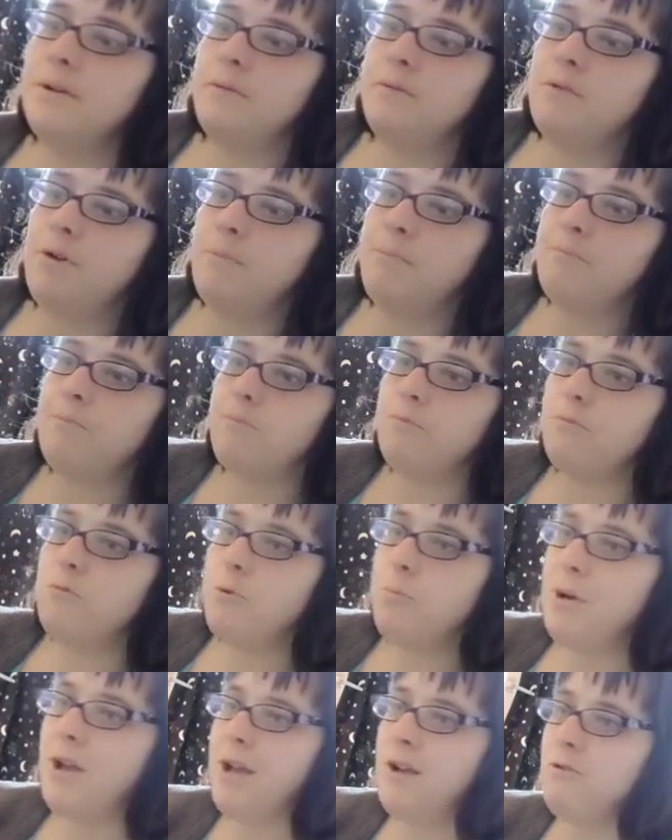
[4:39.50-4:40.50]
Re
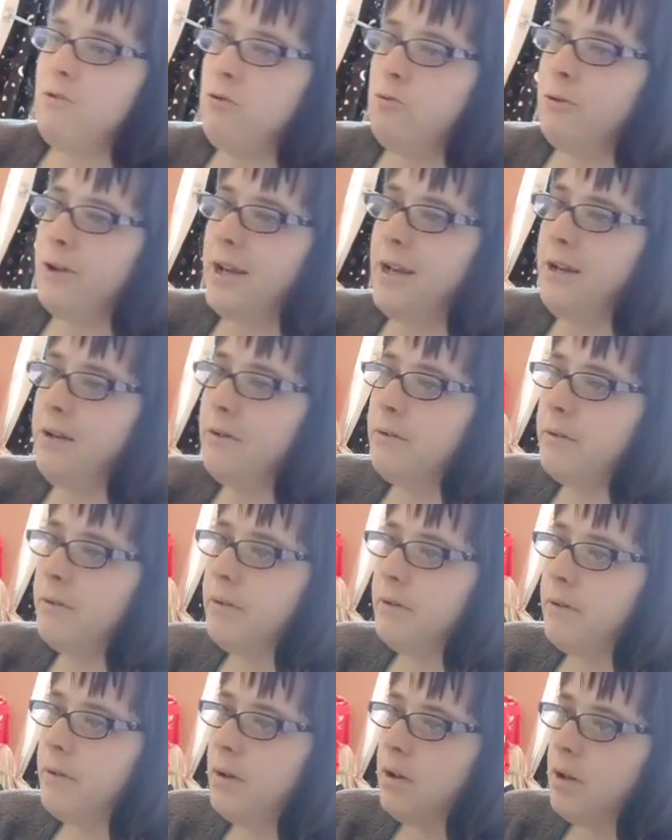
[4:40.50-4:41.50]
repair all then?
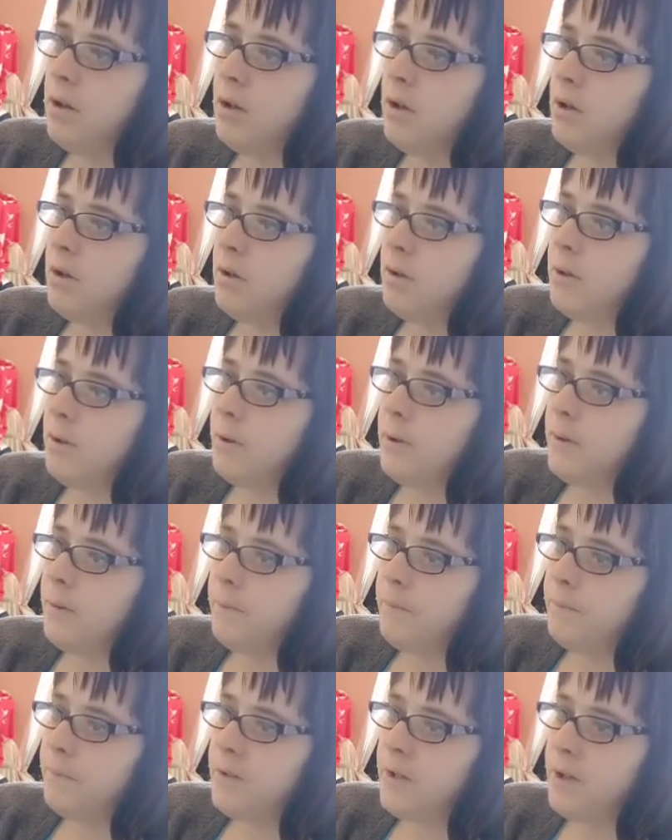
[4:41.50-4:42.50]

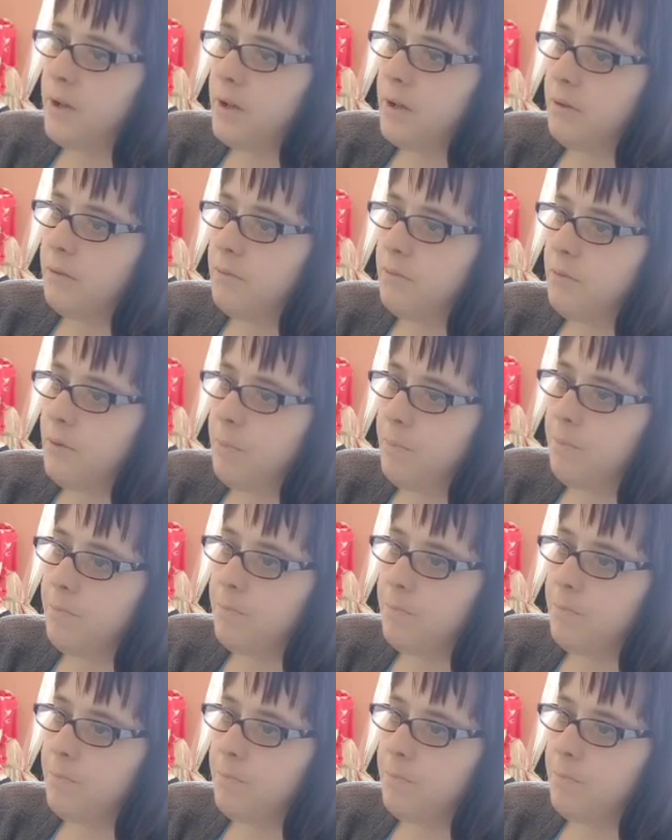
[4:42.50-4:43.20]
Uh, re